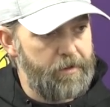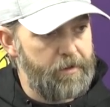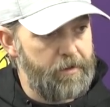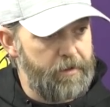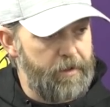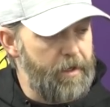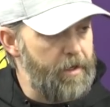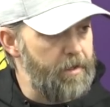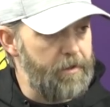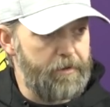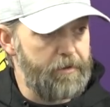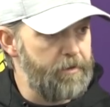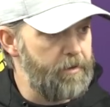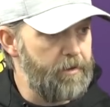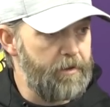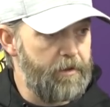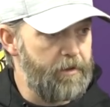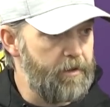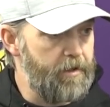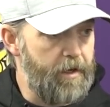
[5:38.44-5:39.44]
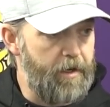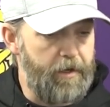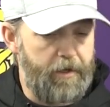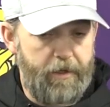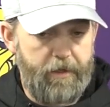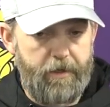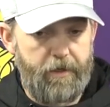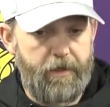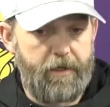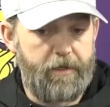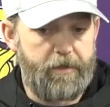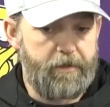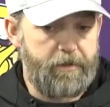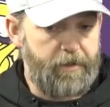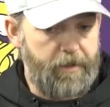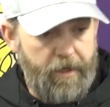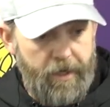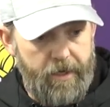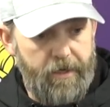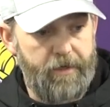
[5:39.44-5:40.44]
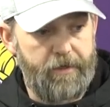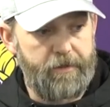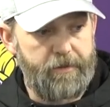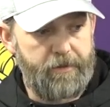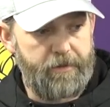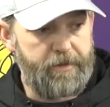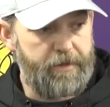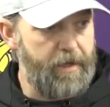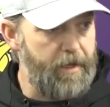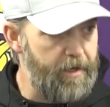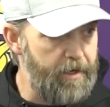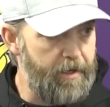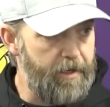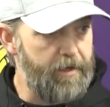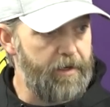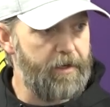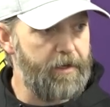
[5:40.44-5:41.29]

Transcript: Yeah, he just kind of did it.